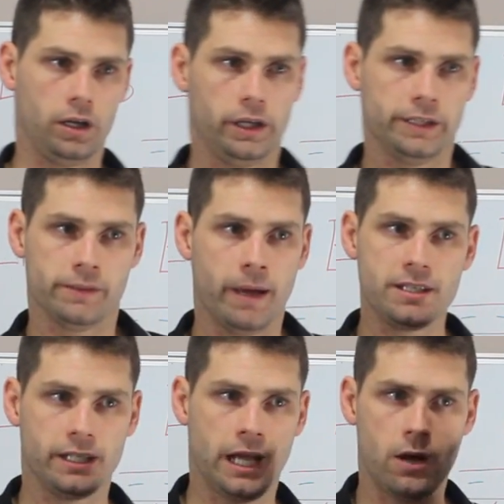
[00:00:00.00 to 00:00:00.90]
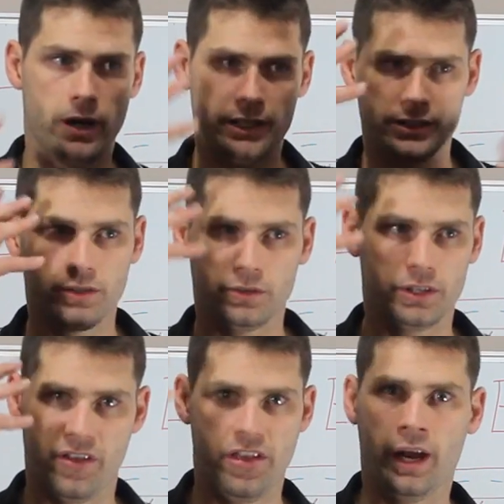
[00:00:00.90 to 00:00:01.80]
it's amazing how I still
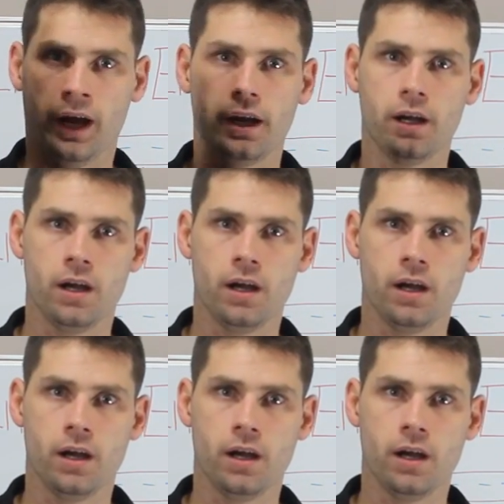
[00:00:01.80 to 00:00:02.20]
could think.